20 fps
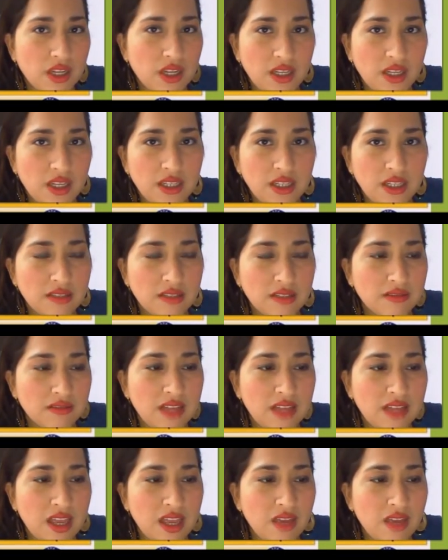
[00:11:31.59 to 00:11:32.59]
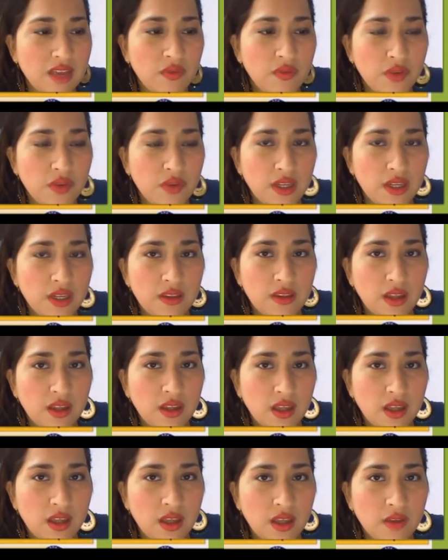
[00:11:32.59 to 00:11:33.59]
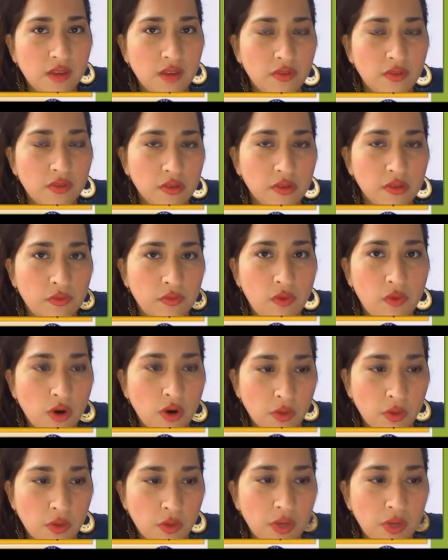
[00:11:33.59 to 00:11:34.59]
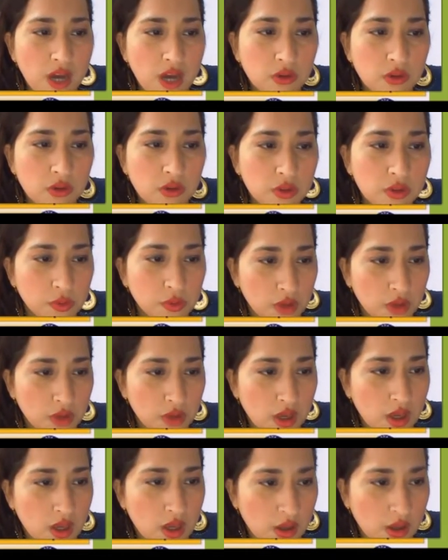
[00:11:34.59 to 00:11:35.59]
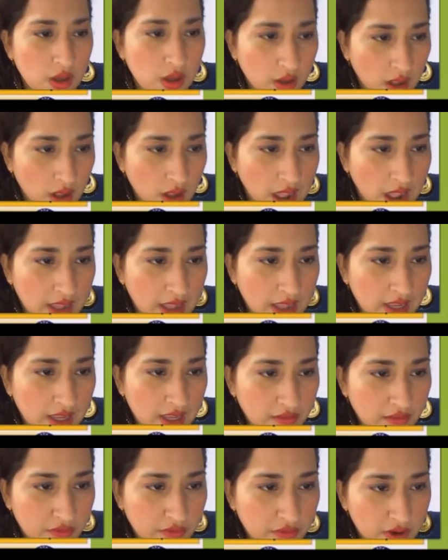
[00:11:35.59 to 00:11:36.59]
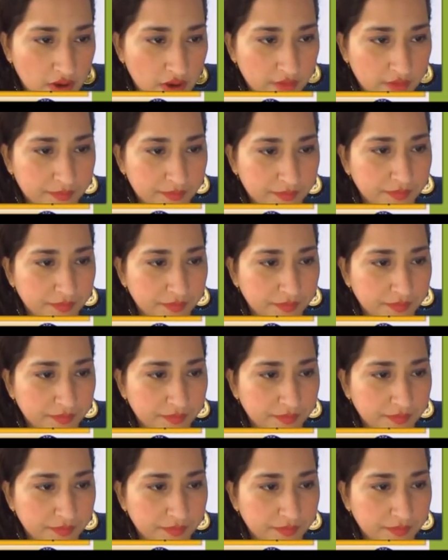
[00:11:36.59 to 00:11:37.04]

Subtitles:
in the infinitive form without to. I can run.